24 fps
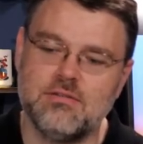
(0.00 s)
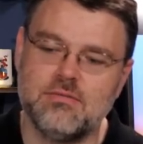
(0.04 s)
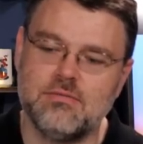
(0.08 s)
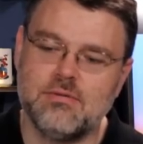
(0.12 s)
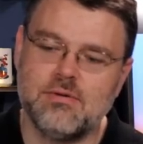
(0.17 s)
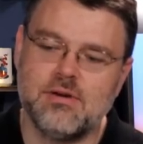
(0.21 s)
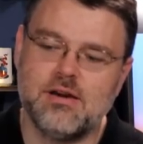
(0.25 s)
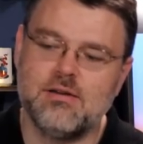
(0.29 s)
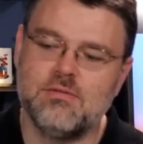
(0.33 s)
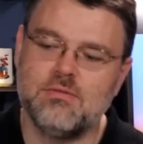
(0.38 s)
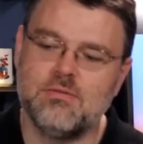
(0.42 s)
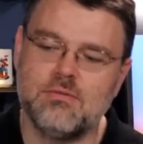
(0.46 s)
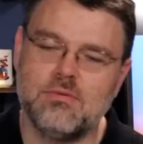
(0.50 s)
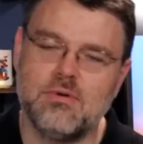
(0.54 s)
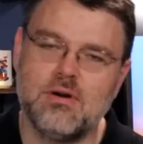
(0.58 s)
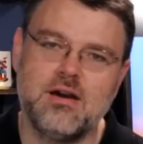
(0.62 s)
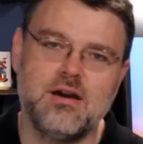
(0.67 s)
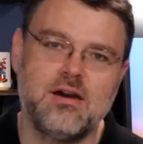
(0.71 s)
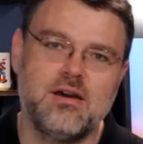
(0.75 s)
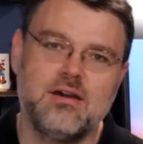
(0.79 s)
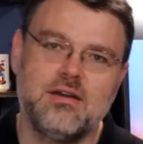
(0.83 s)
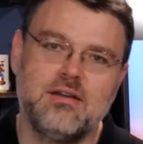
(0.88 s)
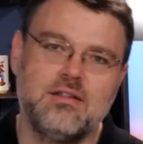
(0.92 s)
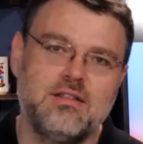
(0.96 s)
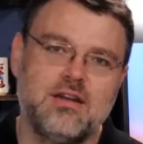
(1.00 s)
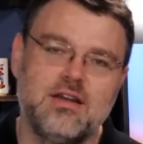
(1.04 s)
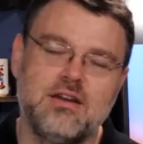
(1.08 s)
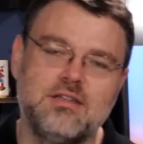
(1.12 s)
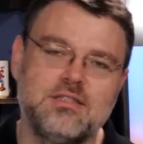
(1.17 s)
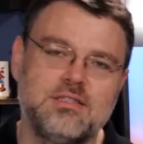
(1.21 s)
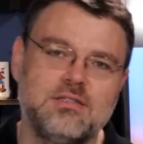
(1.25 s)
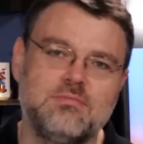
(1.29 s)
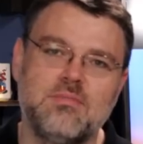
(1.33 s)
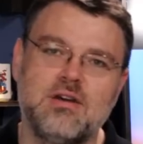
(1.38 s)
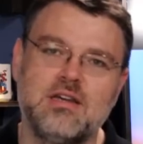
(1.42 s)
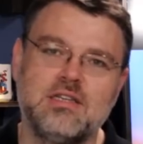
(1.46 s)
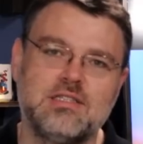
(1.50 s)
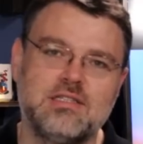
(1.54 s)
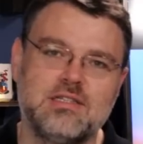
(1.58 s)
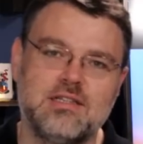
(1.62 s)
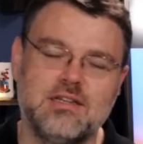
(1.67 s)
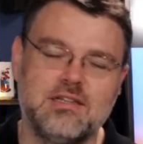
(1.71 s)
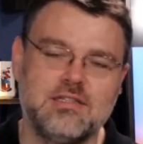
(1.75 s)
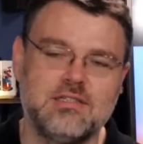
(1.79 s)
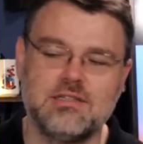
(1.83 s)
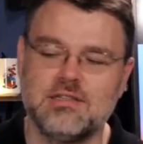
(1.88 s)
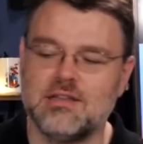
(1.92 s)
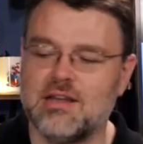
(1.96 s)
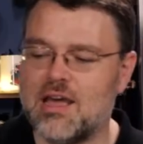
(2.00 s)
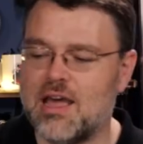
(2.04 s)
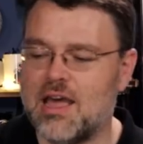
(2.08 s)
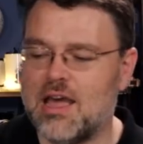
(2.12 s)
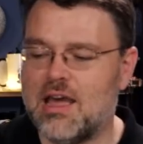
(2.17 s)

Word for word: Why, why, that doesn't make sense.